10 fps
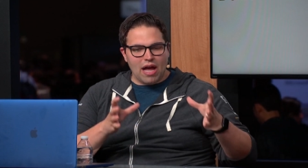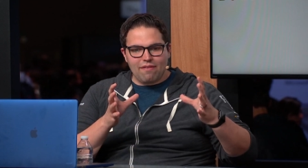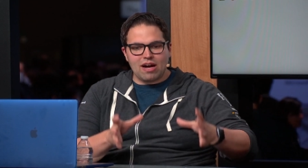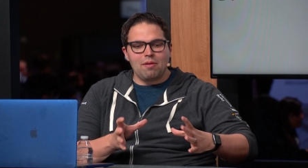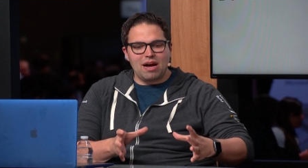
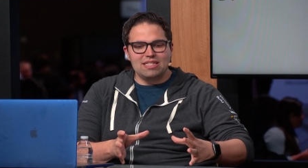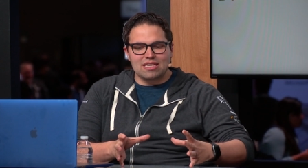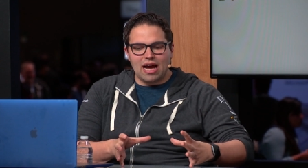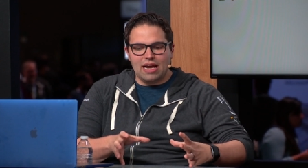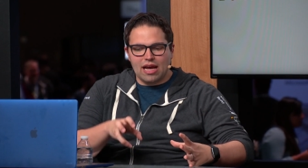I've got my
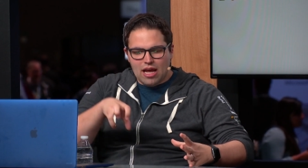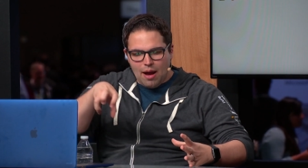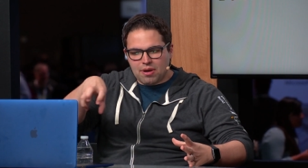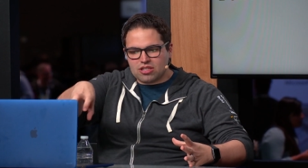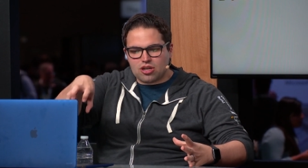site.
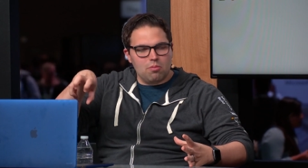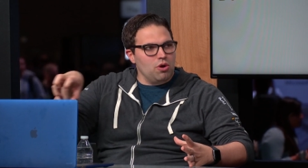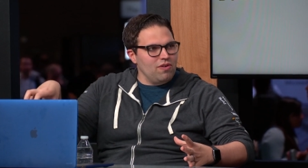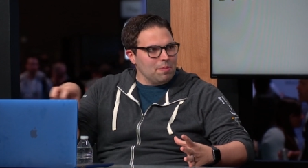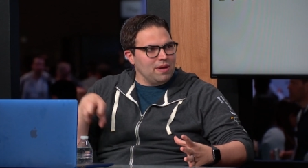I'm going to start
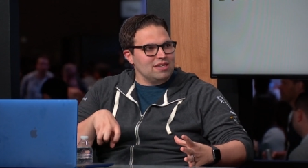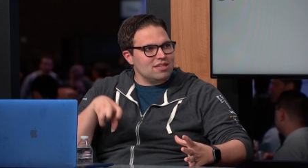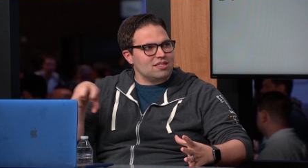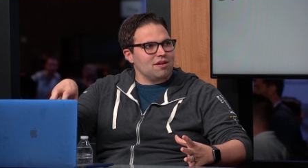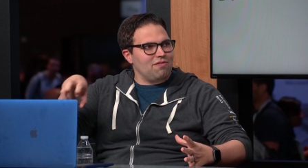moving
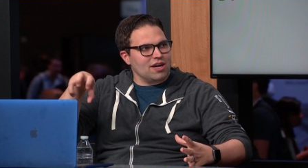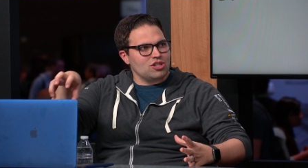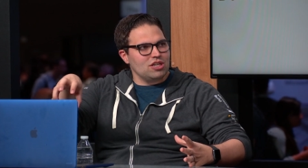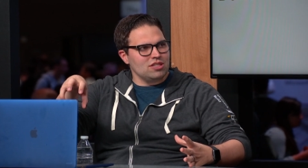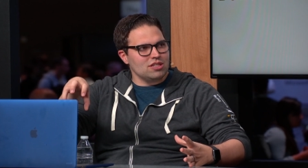pieces to
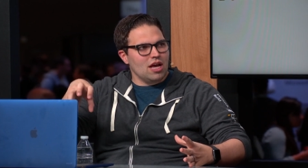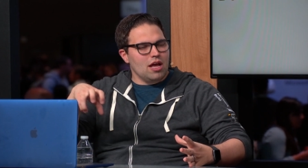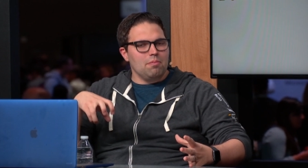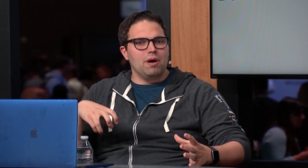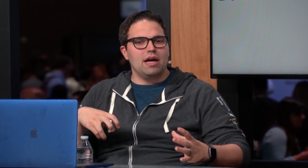functions.
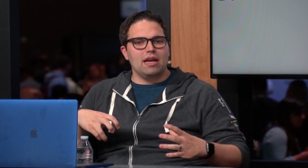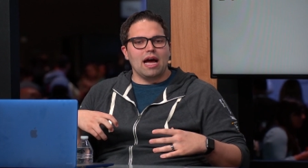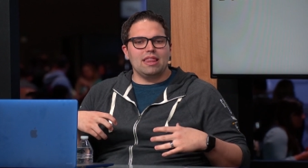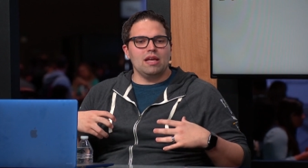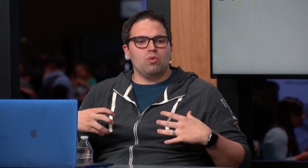But
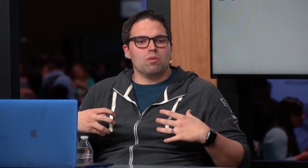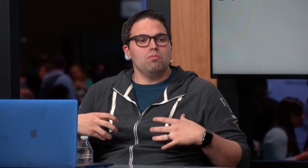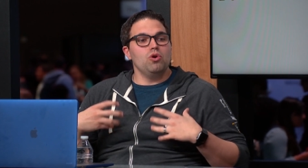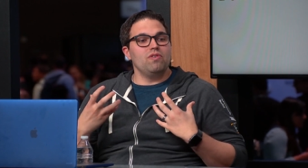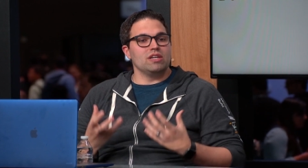I think we're
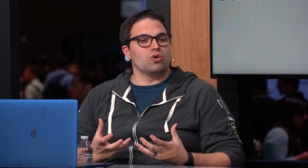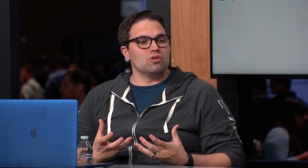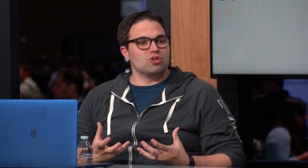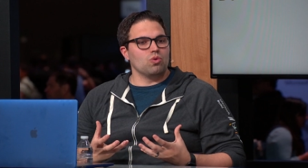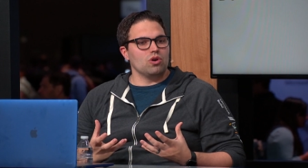moving
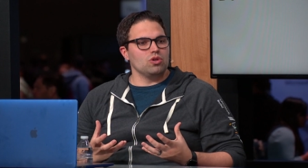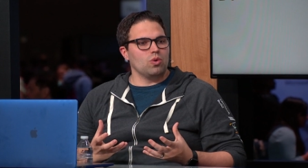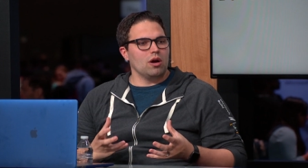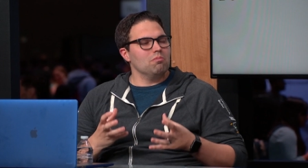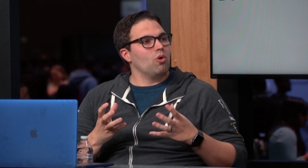towards a world
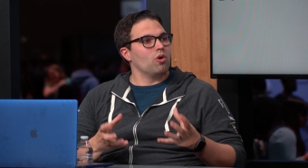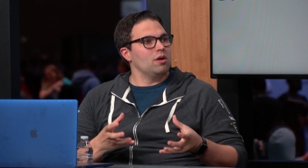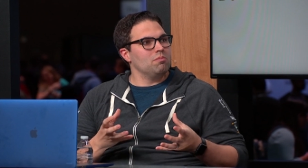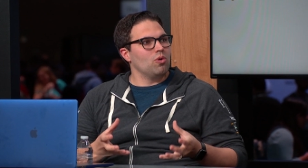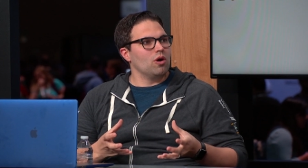where more
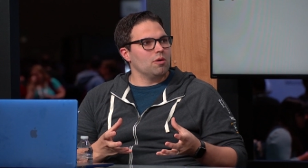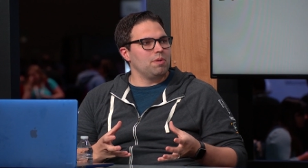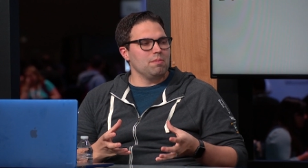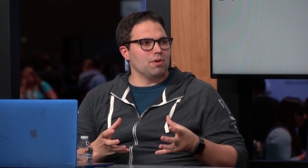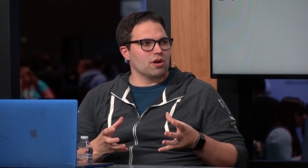and more
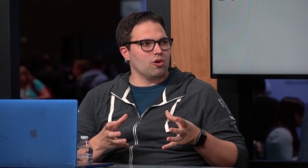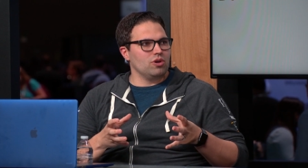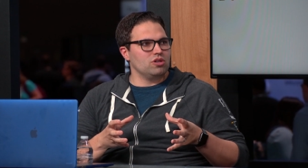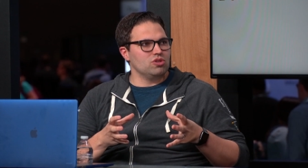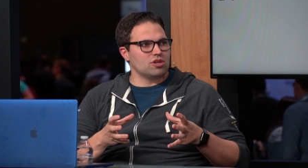people are going
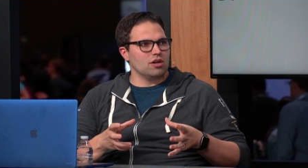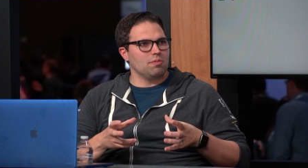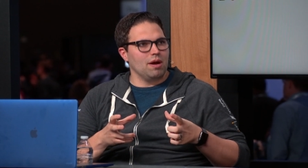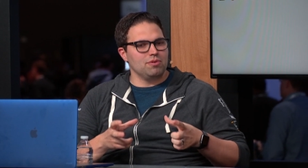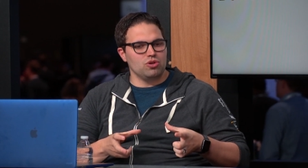to start to
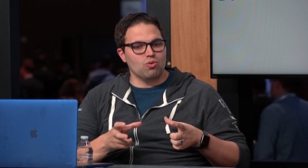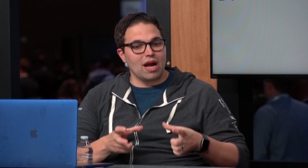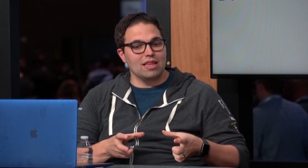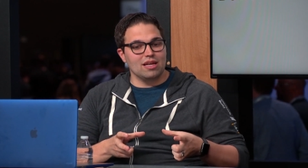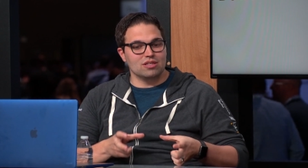be able to
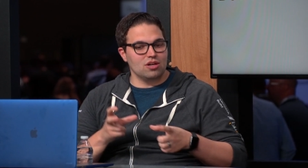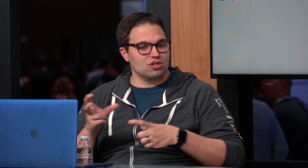write things in